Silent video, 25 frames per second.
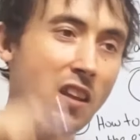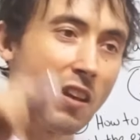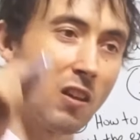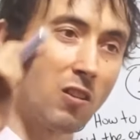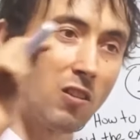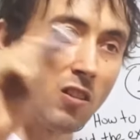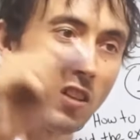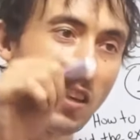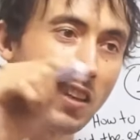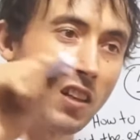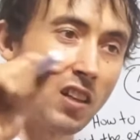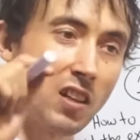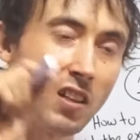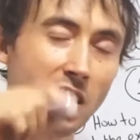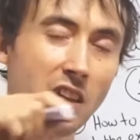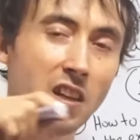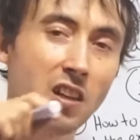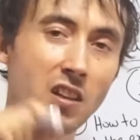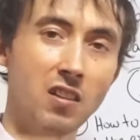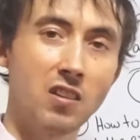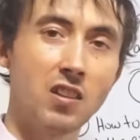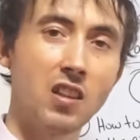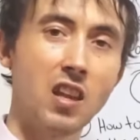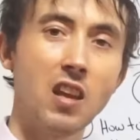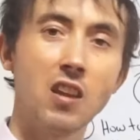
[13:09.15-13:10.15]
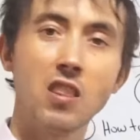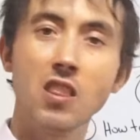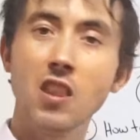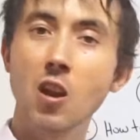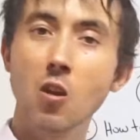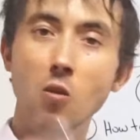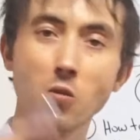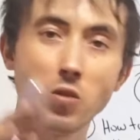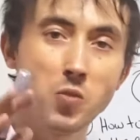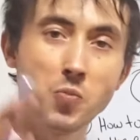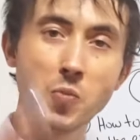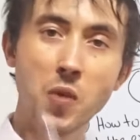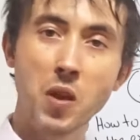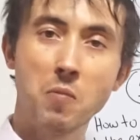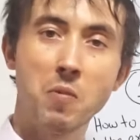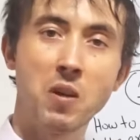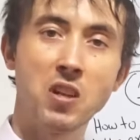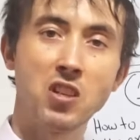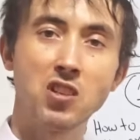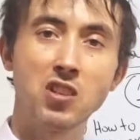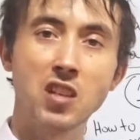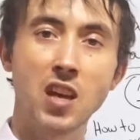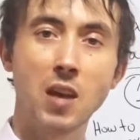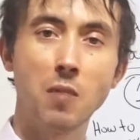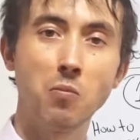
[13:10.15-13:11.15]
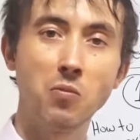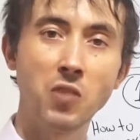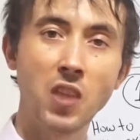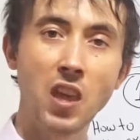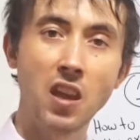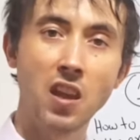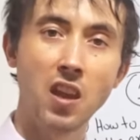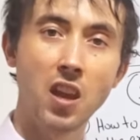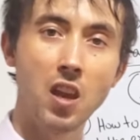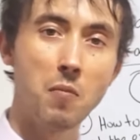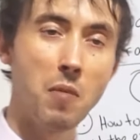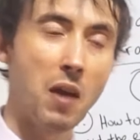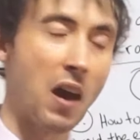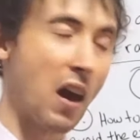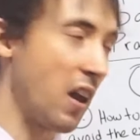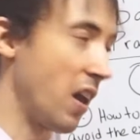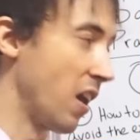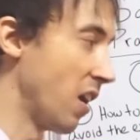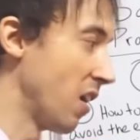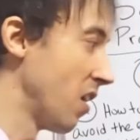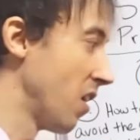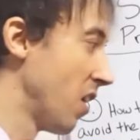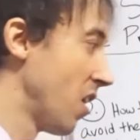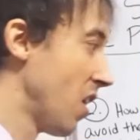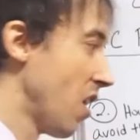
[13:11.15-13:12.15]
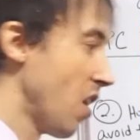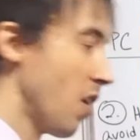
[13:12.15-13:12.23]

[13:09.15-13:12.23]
they're click, click, they, they don't spend much time thinking about it.